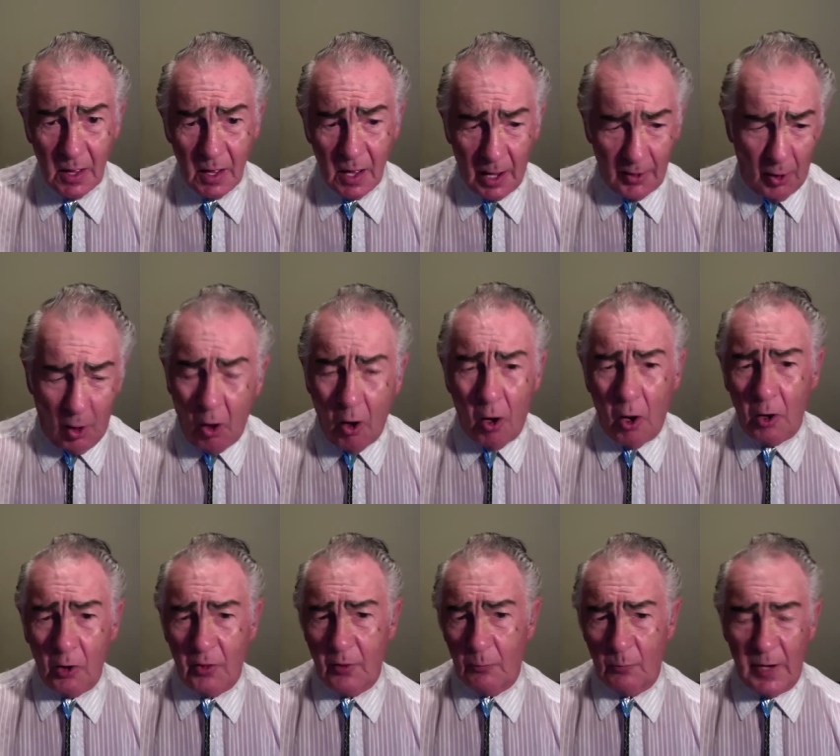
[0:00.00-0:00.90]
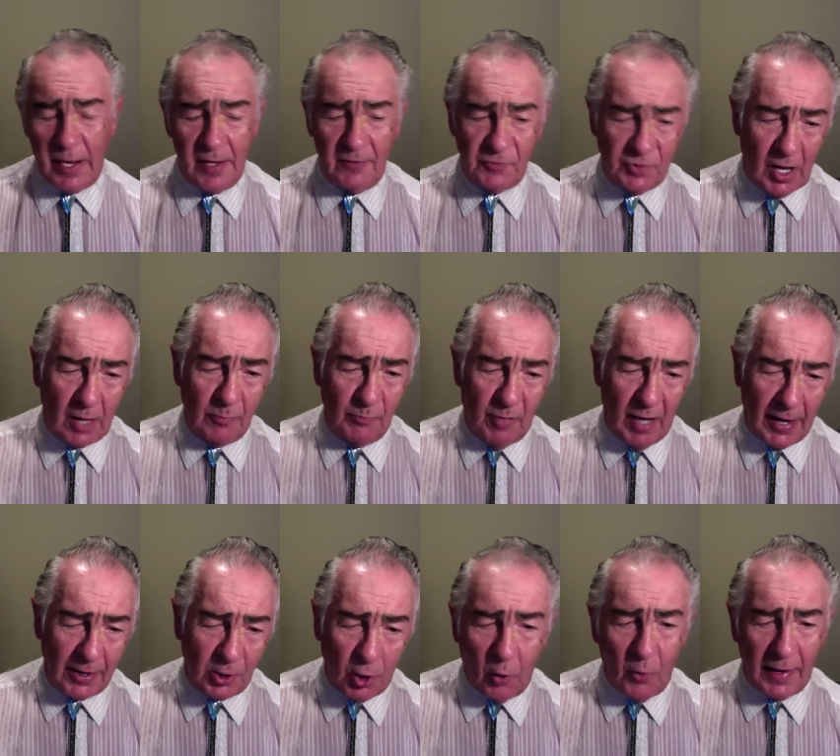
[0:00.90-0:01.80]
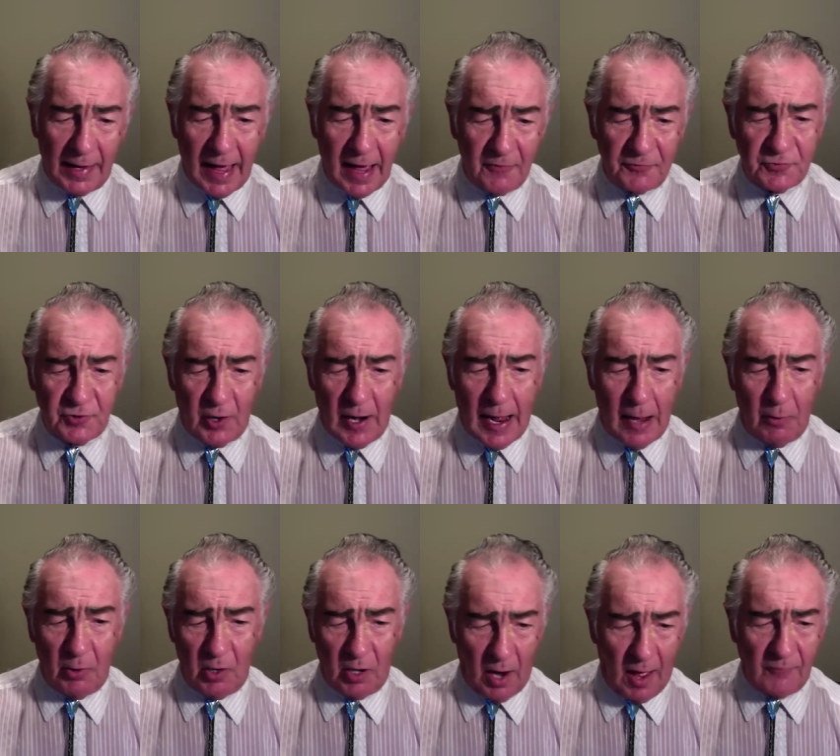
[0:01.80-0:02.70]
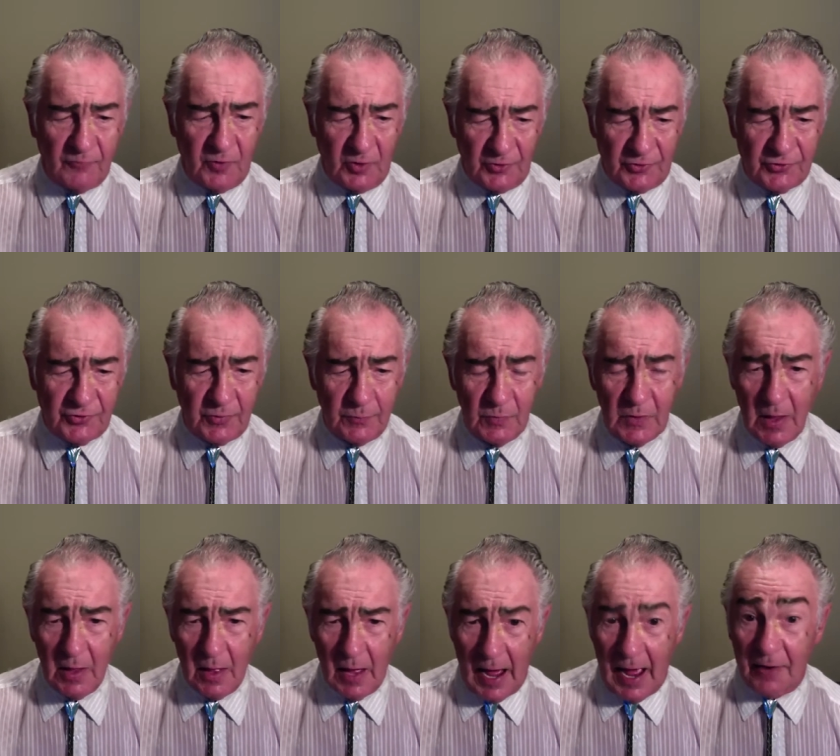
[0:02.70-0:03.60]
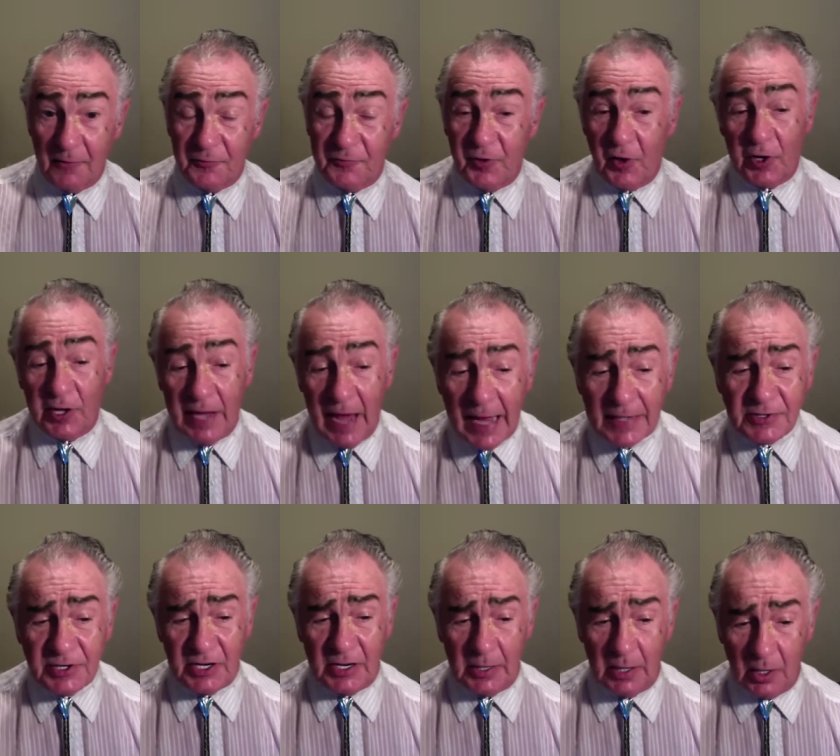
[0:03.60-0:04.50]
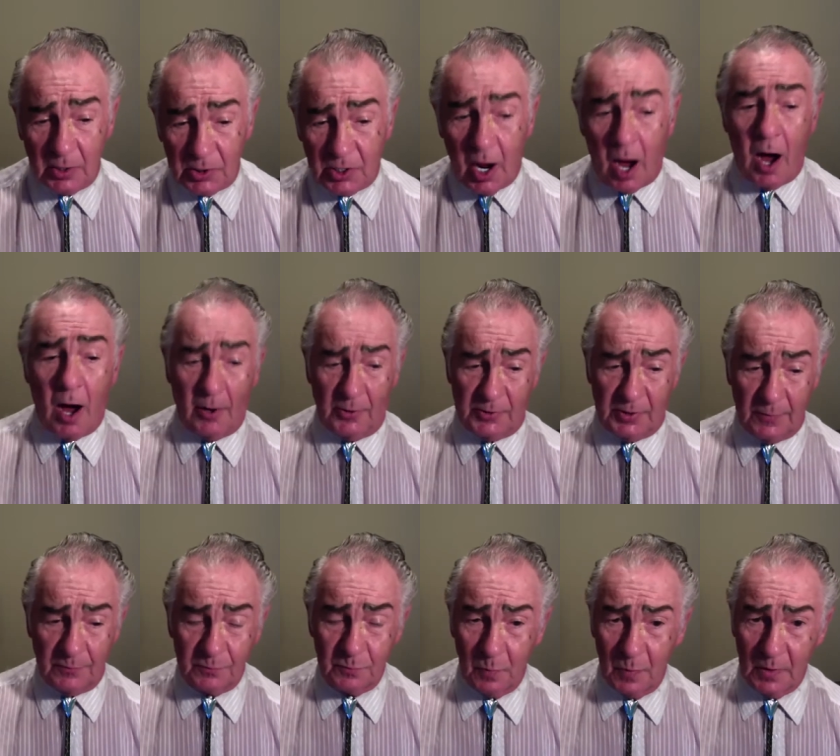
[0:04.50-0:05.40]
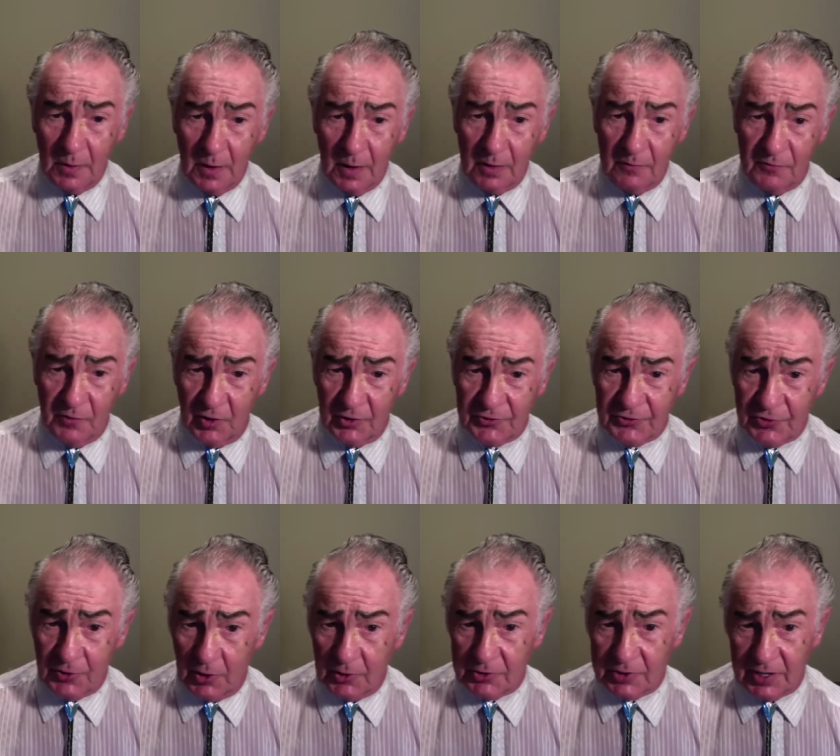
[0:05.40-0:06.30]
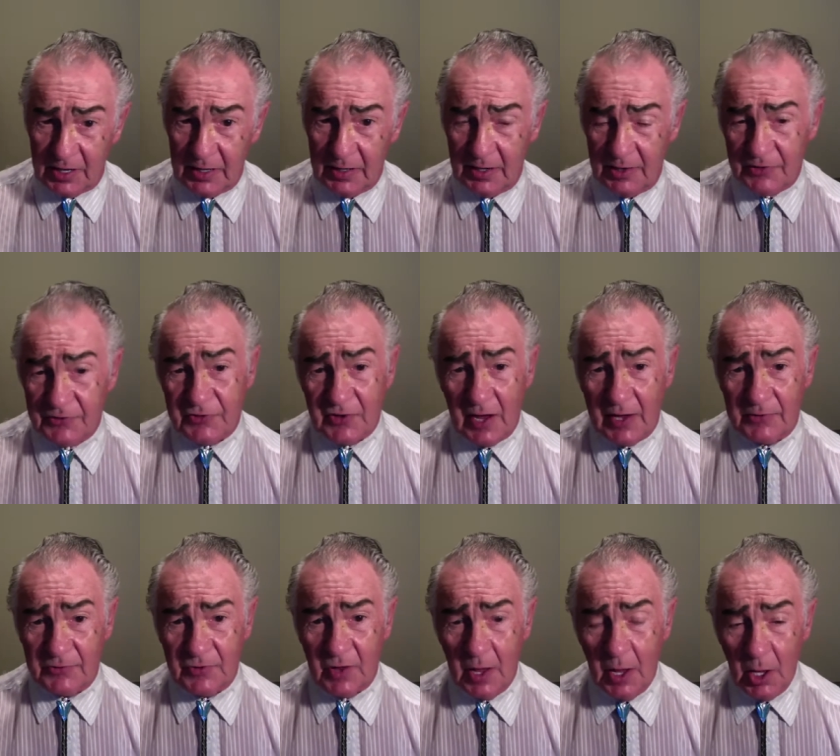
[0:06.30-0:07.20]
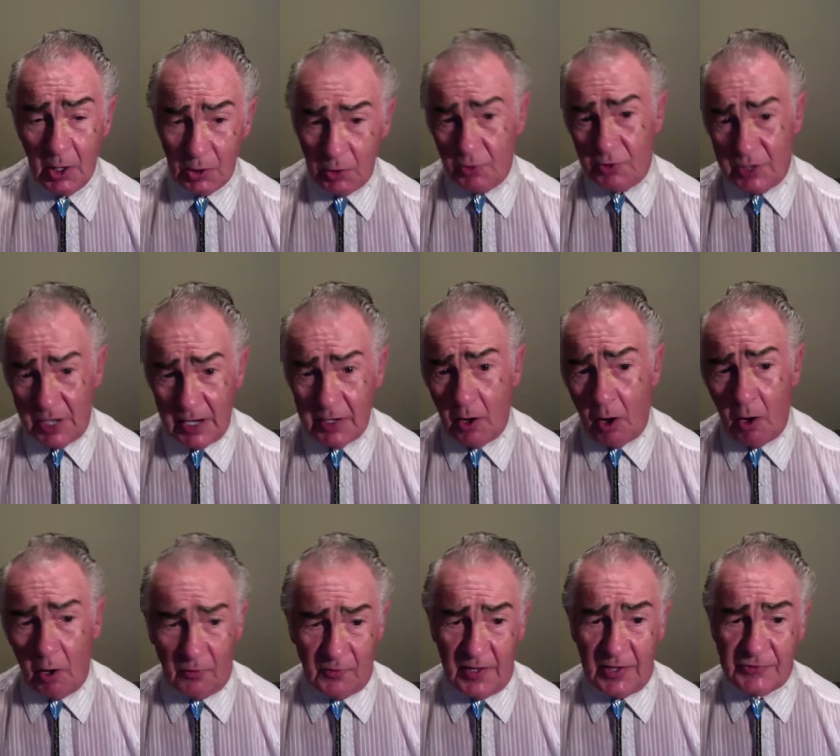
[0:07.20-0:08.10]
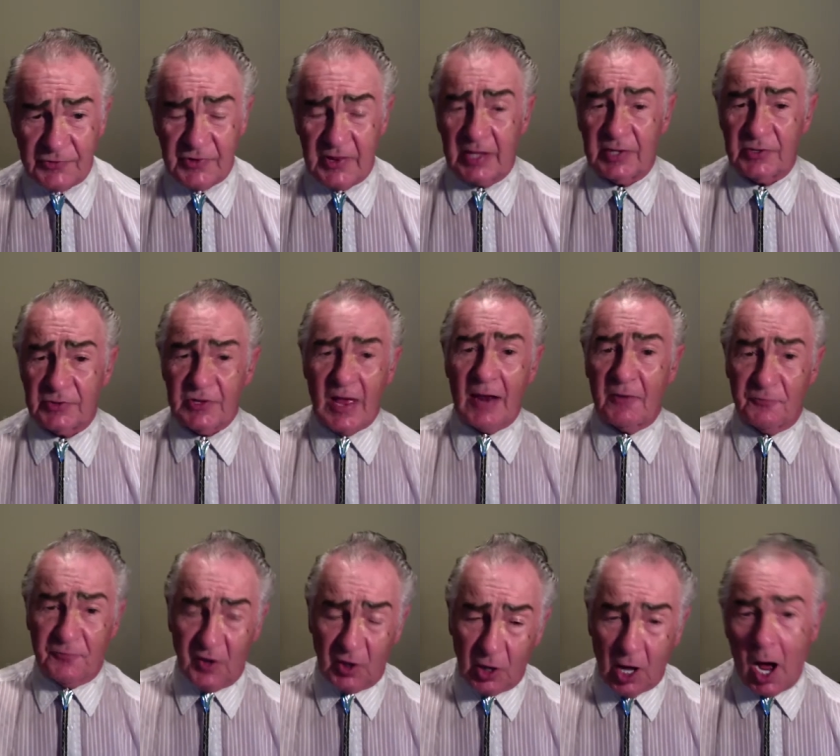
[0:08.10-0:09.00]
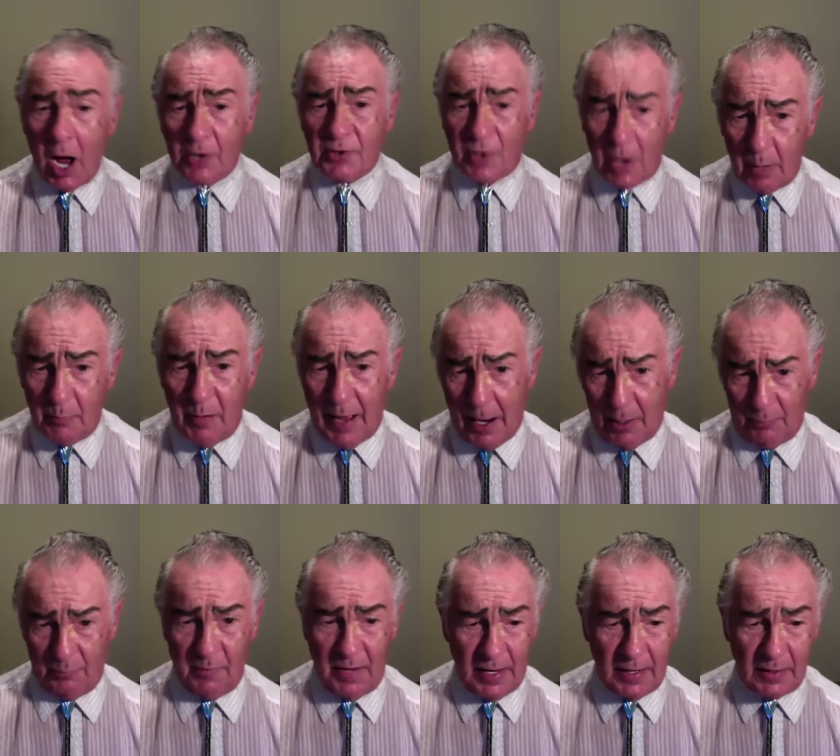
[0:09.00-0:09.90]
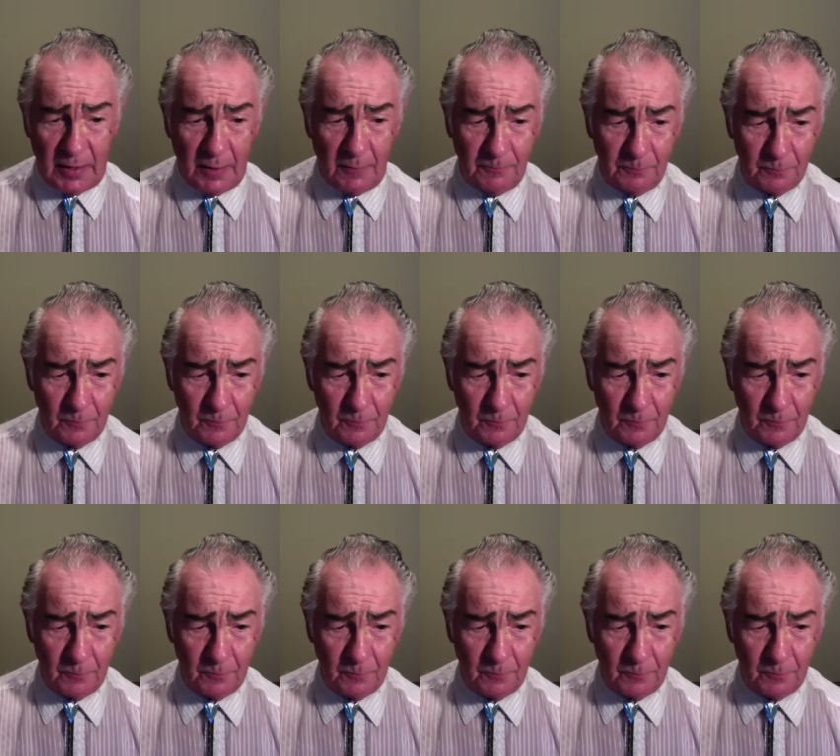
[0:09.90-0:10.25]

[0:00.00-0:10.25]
and all that we have done by going after our lovers and forgetting God. In verse 13, he says, You did all these things and forgot about me.